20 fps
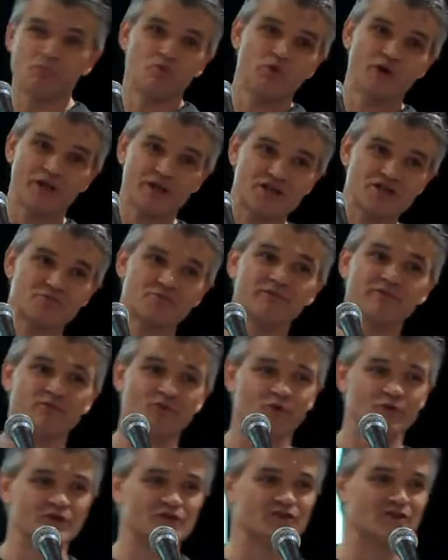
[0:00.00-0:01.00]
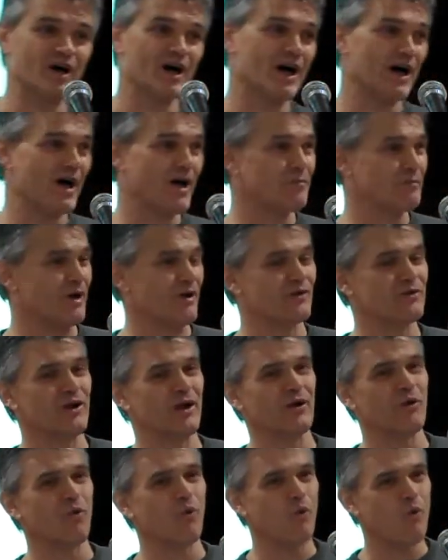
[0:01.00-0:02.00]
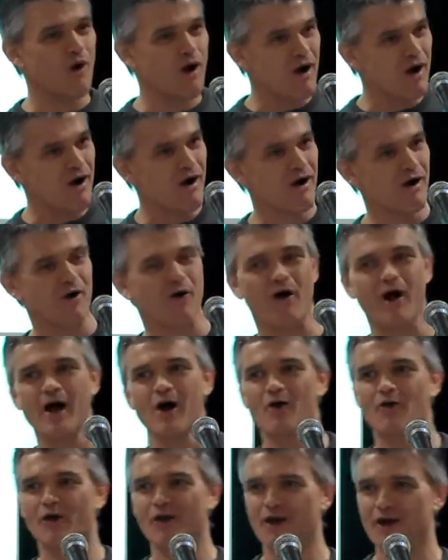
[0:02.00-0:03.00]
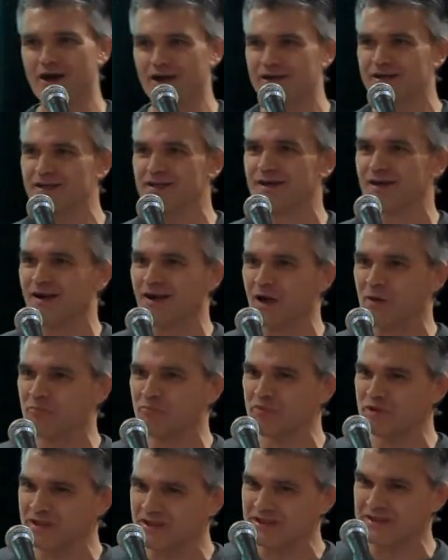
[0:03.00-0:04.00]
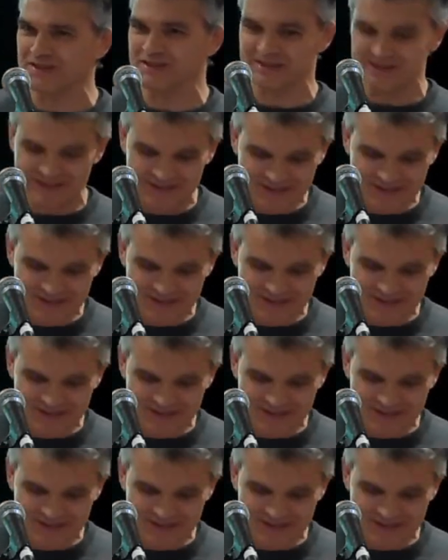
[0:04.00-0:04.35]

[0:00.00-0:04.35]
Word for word: Cup winners before the time. And I was like, wow, how lucky can I be?